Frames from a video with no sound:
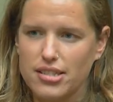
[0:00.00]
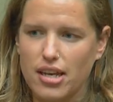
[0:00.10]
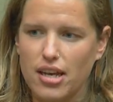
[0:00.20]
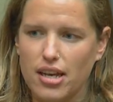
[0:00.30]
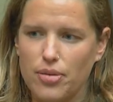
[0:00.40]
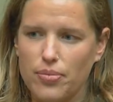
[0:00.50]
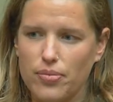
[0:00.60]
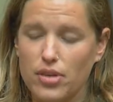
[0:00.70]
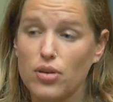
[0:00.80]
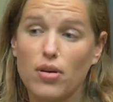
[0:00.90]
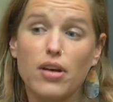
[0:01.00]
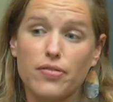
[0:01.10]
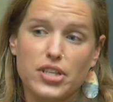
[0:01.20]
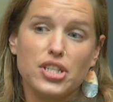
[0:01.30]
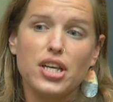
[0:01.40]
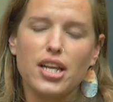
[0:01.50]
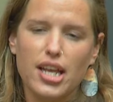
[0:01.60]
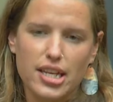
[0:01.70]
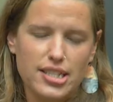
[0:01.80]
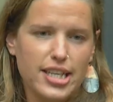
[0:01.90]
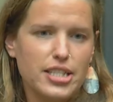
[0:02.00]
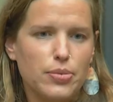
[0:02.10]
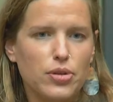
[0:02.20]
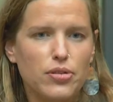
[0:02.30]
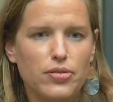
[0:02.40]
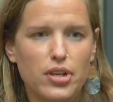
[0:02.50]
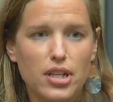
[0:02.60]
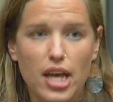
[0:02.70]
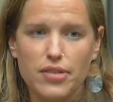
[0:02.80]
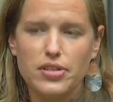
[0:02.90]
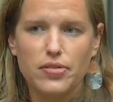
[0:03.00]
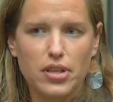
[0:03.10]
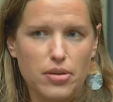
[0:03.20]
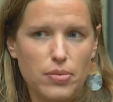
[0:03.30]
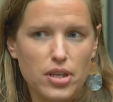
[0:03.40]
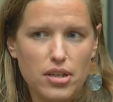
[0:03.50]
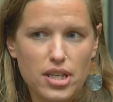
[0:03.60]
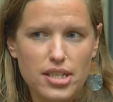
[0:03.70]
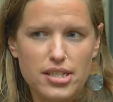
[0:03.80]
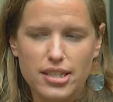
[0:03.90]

um, you know, efficient and accessible for a lot of different communities.